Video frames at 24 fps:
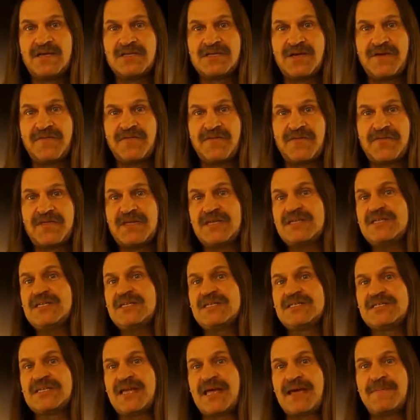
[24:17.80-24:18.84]
So for this
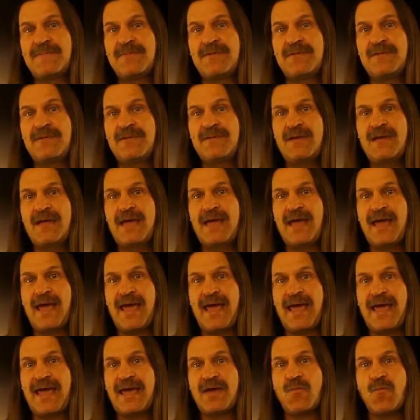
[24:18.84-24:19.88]
example,
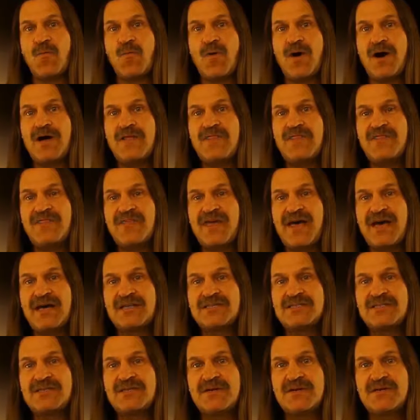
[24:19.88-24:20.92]
a
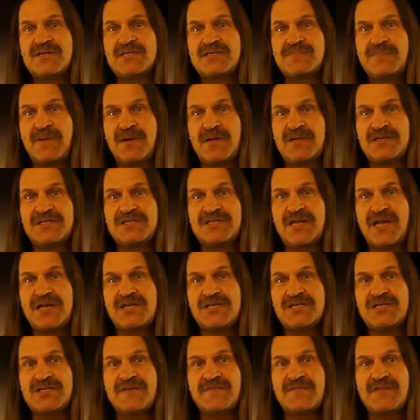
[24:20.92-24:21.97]
1,000 hertz
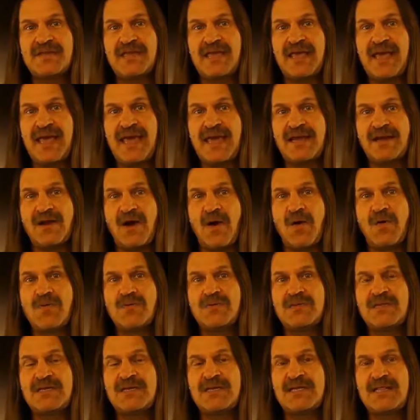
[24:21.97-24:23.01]
pulsation of the gate
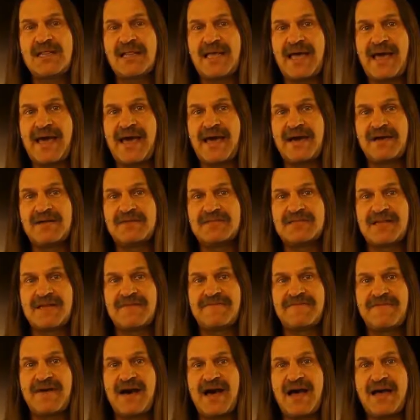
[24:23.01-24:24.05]
only allows a
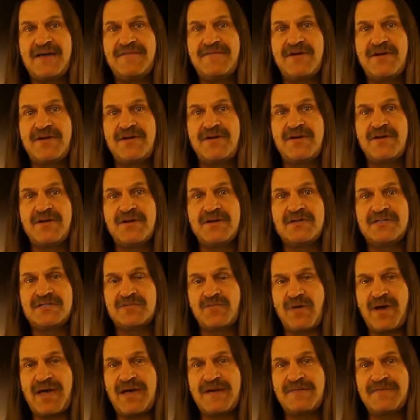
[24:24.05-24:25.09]
500 hertz
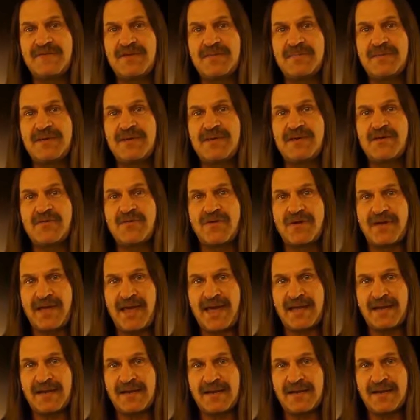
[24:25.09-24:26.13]
wave to be
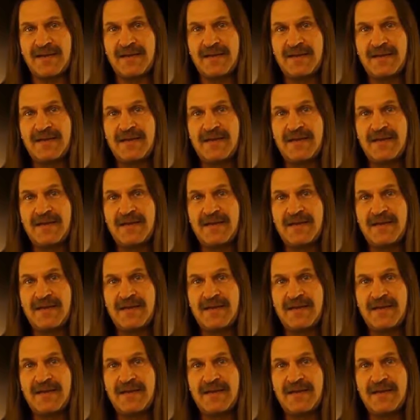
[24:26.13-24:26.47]
created.